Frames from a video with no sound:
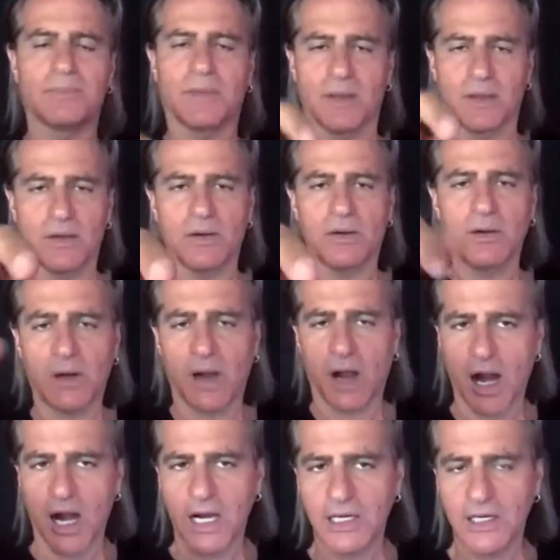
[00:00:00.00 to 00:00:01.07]
you
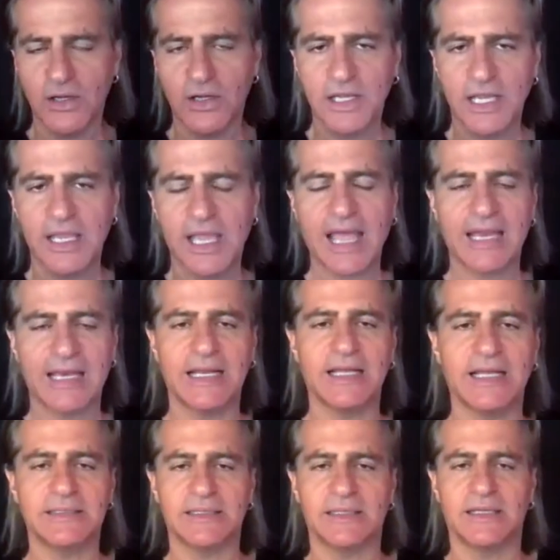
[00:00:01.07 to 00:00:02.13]
are looking at
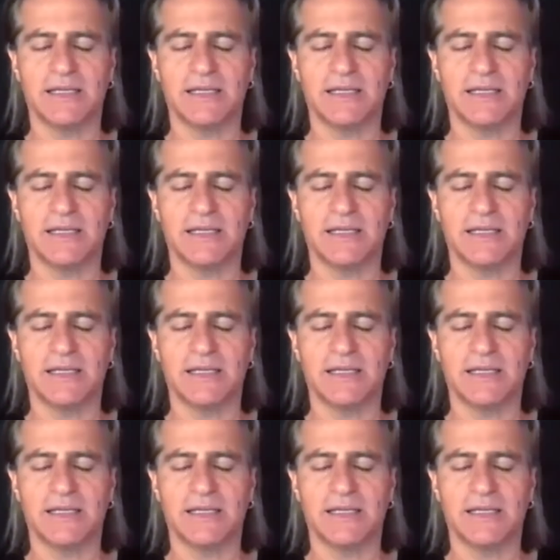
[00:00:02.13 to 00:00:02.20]
it